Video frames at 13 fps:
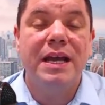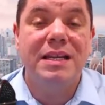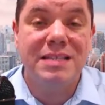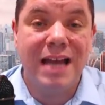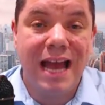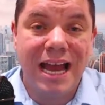
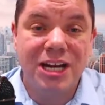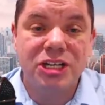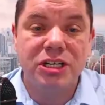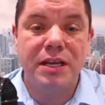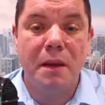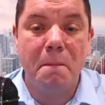to
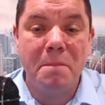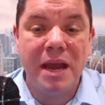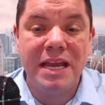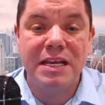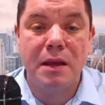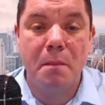actually
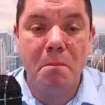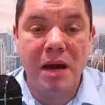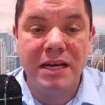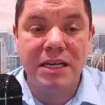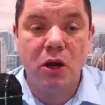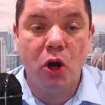make
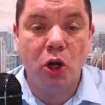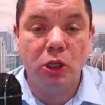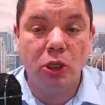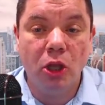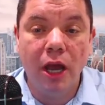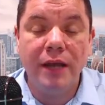money
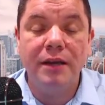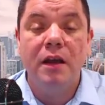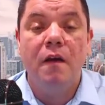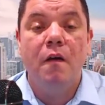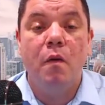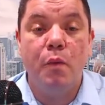online
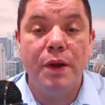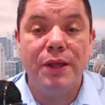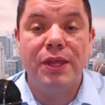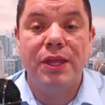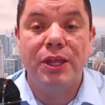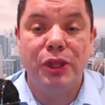with
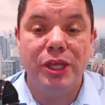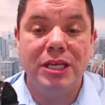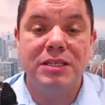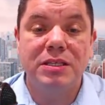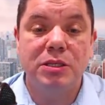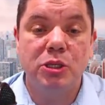this
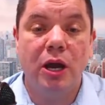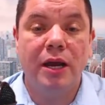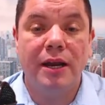site.